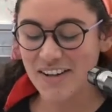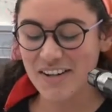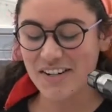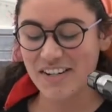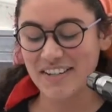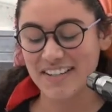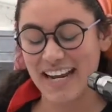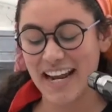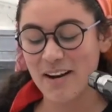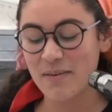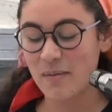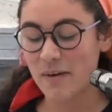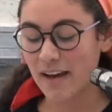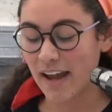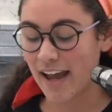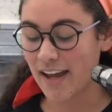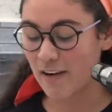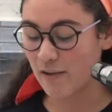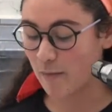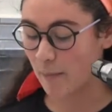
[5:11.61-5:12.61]
understand what
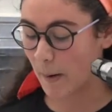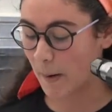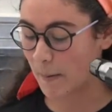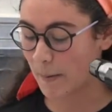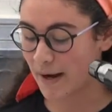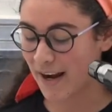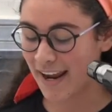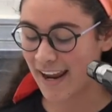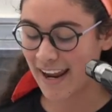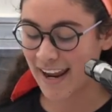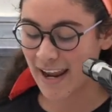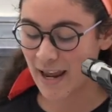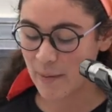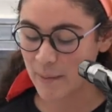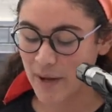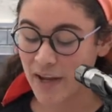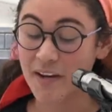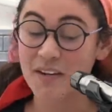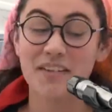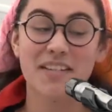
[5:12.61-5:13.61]
kind of poet I
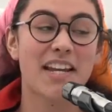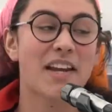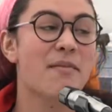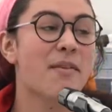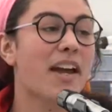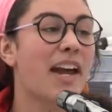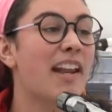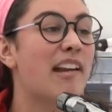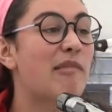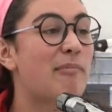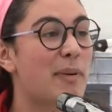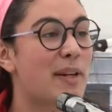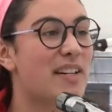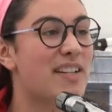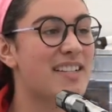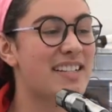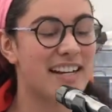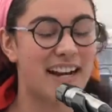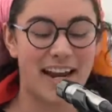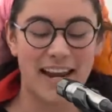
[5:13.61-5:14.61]
am. I understand what kind of
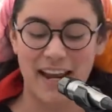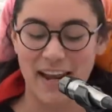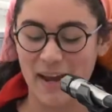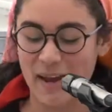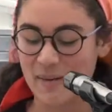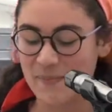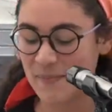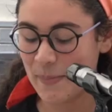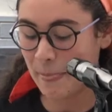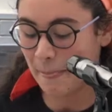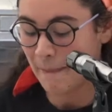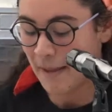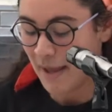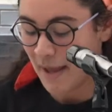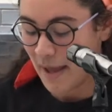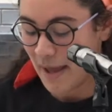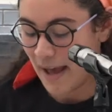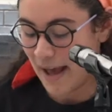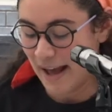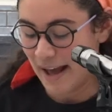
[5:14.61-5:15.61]
person I am.
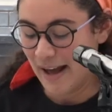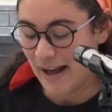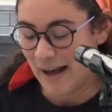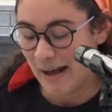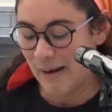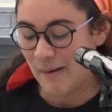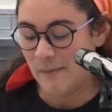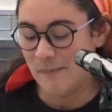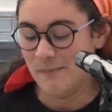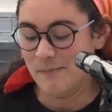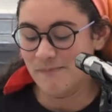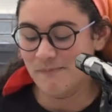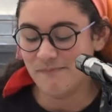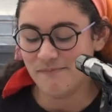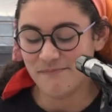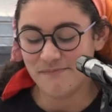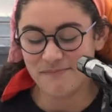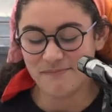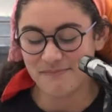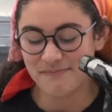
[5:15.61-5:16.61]
Um,